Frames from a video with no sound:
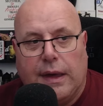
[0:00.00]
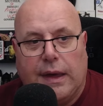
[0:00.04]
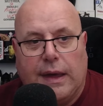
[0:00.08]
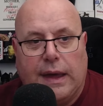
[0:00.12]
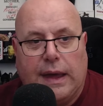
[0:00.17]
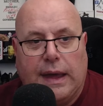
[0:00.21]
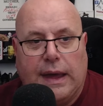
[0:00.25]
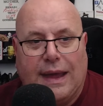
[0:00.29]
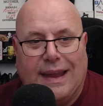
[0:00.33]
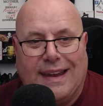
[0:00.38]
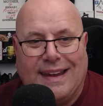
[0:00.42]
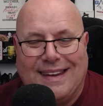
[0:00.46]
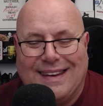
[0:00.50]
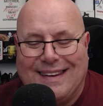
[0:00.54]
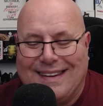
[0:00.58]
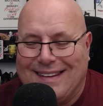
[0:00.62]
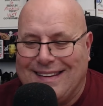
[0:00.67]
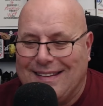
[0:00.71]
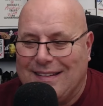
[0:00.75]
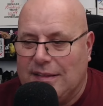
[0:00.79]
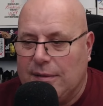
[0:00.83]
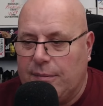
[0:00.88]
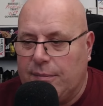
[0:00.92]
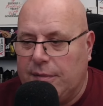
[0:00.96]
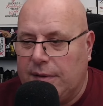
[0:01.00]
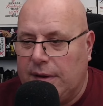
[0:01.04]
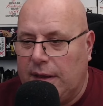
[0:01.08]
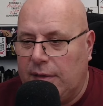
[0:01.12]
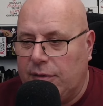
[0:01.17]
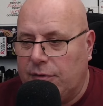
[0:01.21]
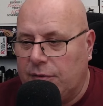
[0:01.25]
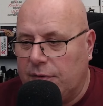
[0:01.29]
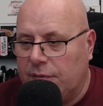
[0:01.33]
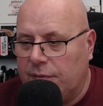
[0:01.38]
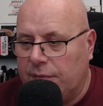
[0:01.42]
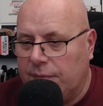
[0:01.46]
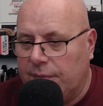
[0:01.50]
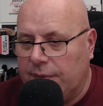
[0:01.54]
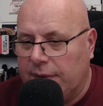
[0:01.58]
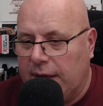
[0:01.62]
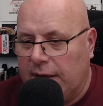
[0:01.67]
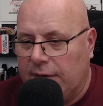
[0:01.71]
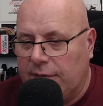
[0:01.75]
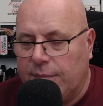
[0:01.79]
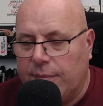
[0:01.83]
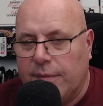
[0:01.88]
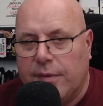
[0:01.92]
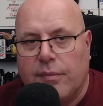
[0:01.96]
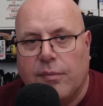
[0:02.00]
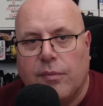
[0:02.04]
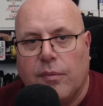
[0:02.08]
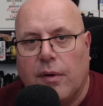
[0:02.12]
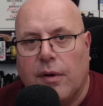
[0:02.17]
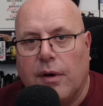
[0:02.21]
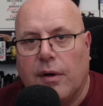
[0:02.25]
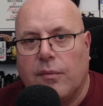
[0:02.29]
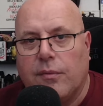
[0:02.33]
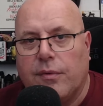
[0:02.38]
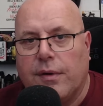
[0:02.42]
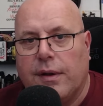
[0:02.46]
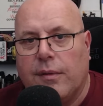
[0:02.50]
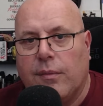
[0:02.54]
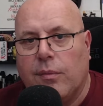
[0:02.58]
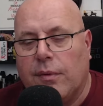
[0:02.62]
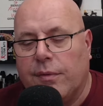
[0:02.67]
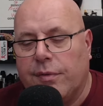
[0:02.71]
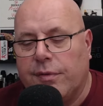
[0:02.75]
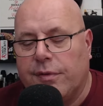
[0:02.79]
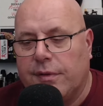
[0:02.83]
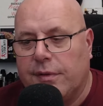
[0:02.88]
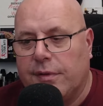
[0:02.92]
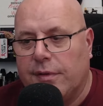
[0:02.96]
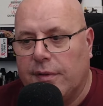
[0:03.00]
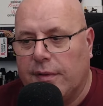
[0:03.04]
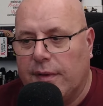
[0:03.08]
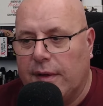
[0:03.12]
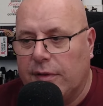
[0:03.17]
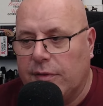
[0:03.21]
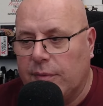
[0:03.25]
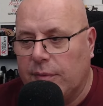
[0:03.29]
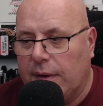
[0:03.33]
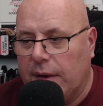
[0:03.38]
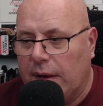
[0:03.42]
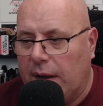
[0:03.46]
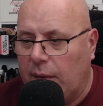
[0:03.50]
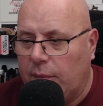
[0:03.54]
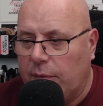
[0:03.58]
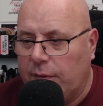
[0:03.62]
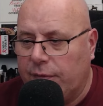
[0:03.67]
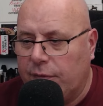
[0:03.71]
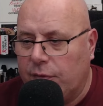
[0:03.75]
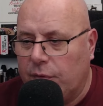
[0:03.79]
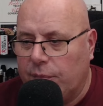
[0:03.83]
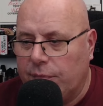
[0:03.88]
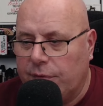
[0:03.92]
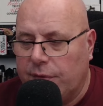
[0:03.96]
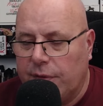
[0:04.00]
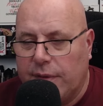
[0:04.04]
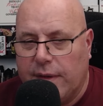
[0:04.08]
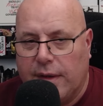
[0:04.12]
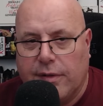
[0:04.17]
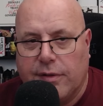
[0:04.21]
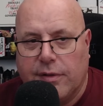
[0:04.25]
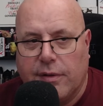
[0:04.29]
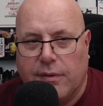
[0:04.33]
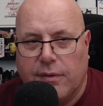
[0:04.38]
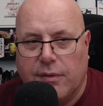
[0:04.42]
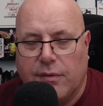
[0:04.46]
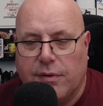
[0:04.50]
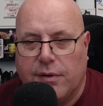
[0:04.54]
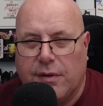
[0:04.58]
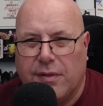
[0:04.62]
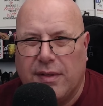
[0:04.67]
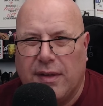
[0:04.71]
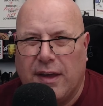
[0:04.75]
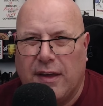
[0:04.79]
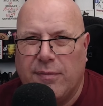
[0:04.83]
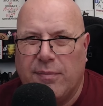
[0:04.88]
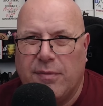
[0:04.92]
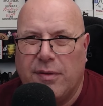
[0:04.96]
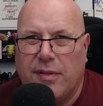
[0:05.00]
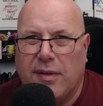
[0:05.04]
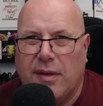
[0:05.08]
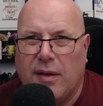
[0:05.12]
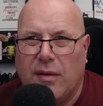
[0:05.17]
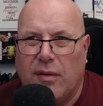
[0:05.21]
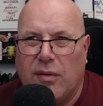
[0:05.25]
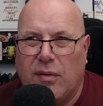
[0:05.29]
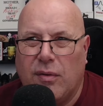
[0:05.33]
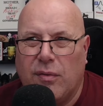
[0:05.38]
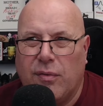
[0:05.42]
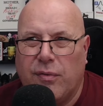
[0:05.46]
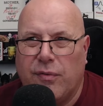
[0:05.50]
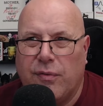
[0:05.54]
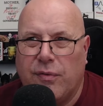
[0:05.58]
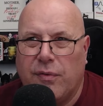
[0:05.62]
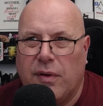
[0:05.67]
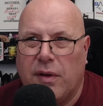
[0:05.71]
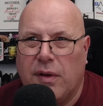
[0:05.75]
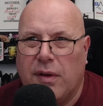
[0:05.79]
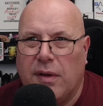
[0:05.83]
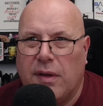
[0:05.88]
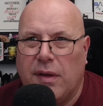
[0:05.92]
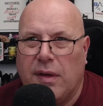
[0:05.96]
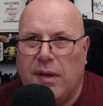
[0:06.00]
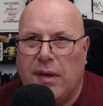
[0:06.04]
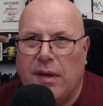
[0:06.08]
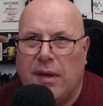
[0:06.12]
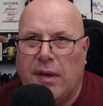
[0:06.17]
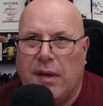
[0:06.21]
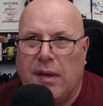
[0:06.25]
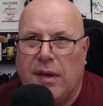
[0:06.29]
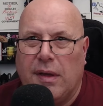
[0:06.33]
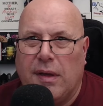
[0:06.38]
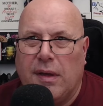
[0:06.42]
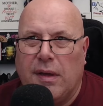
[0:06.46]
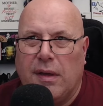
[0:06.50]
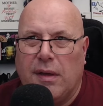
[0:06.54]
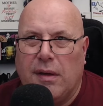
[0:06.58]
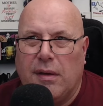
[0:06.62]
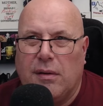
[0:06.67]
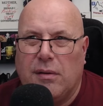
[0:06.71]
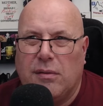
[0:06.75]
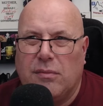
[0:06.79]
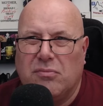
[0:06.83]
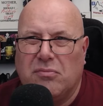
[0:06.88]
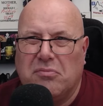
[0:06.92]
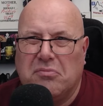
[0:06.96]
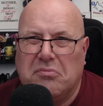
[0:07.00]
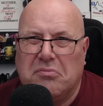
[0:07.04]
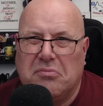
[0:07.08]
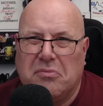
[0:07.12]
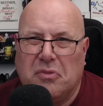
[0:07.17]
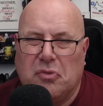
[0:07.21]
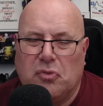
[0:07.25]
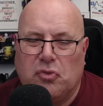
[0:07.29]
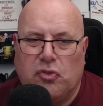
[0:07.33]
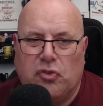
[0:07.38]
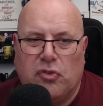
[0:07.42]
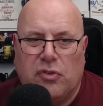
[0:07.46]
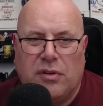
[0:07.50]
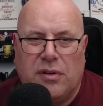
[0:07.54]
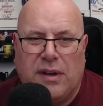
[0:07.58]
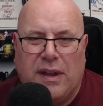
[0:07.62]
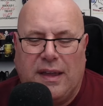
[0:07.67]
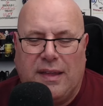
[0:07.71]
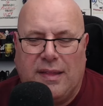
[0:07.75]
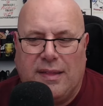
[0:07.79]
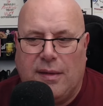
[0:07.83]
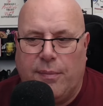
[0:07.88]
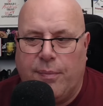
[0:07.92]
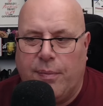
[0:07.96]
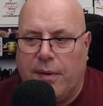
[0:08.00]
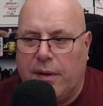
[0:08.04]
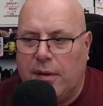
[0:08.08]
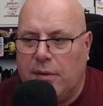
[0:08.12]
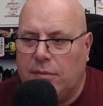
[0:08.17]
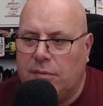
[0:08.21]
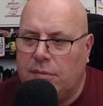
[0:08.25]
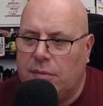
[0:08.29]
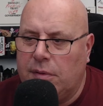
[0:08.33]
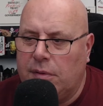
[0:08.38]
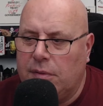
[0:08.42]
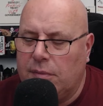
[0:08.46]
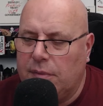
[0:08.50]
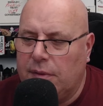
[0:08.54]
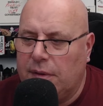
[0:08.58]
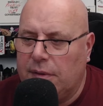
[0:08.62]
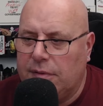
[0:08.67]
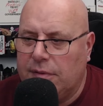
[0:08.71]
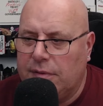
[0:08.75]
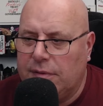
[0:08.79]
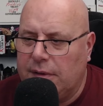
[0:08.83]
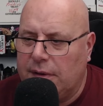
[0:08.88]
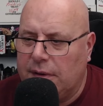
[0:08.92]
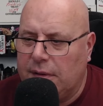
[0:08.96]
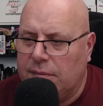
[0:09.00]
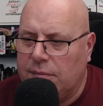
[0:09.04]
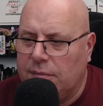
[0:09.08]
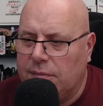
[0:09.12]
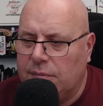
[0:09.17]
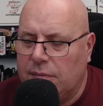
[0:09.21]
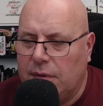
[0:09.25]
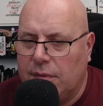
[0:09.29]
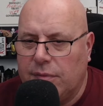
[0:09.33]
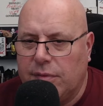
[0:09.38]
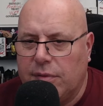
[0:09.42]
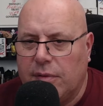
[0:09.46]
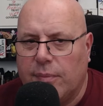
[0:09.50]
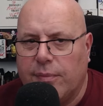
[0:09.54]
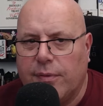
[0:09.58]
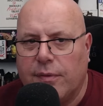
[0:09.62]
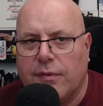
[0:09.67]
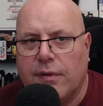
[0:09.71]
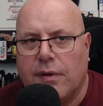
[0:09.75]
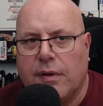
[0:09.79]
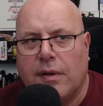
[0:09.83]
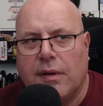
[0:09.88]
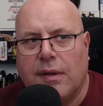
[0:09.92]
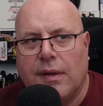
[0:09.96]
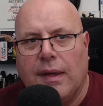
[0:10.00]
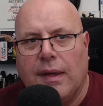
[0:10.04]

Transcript: and neither of them gave me what I really wanted. So that's how we've come to this. So I could have saved myself £180, which, on top of a